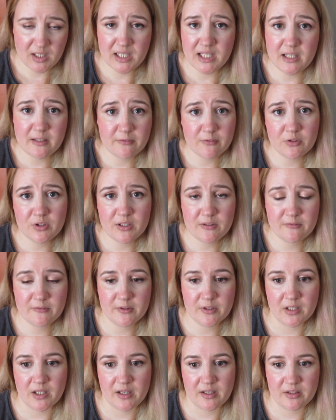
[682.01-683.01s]
Even
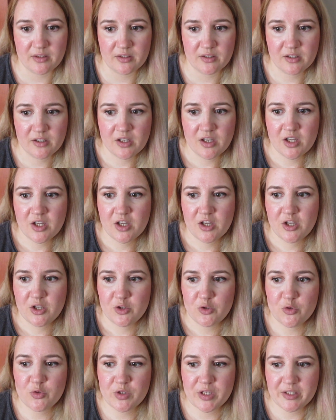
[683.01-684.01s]
if not,
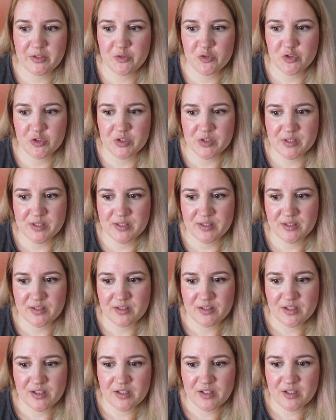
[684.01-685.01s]
you can just
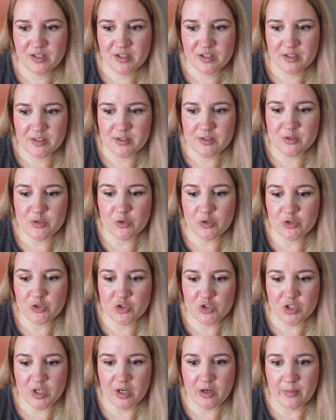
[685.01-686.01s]

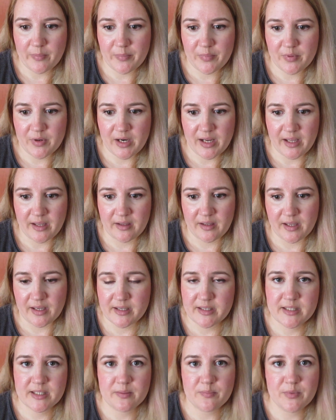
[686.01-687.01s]
search up like
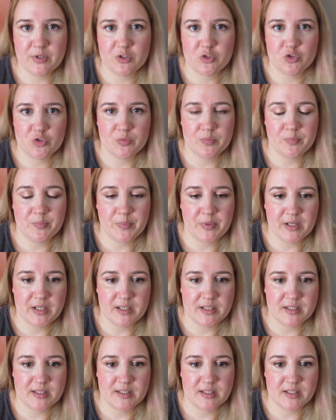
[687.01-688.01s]
exhibition
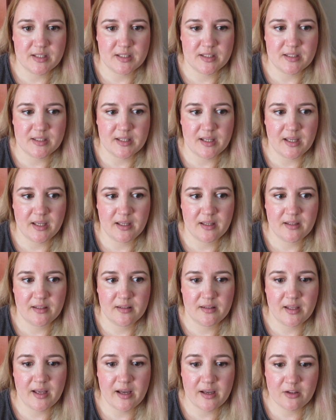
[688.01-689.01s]
places,
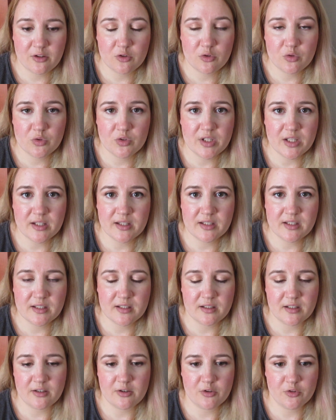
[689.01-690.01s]
and I know that
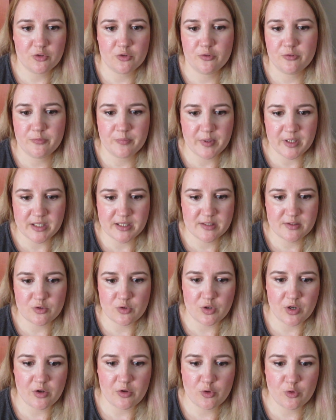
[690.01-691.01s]
in a lot of places
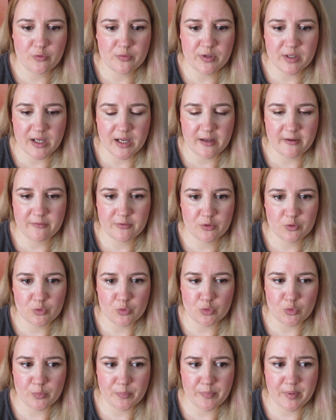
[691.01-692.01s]
you, you will have
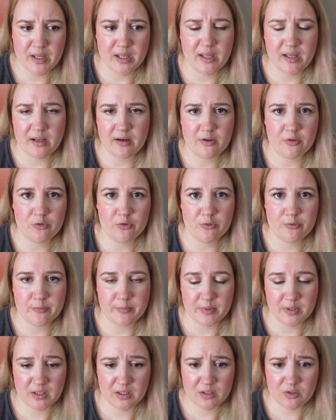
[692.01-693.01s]
to pay a lot of
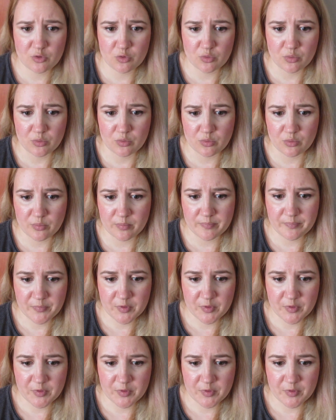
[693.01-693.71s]
money to